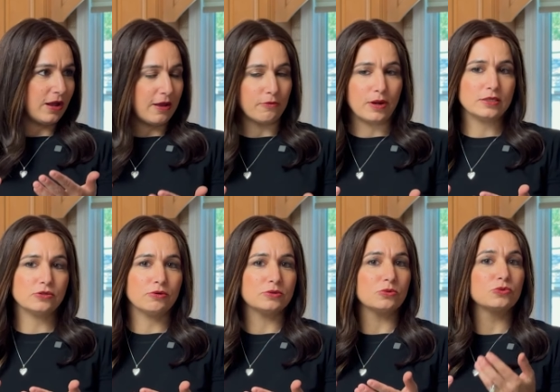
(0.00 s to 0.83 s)
at
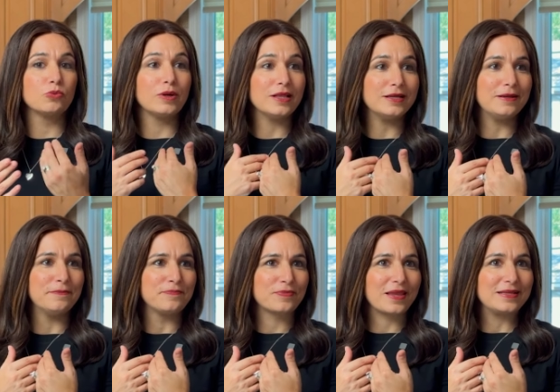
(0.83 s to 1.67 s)
restaurants was really
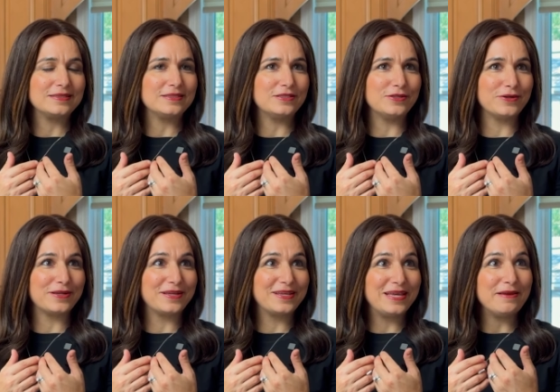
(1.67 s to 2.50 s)
to
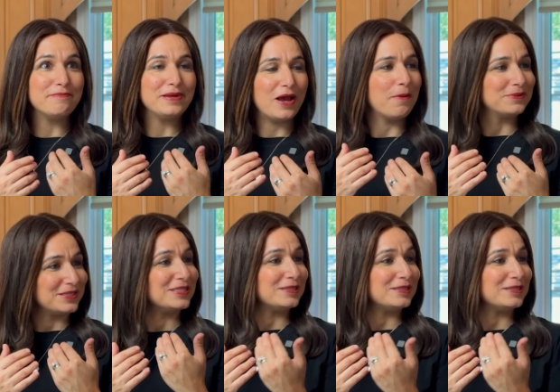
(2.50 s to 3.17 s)
keep me up to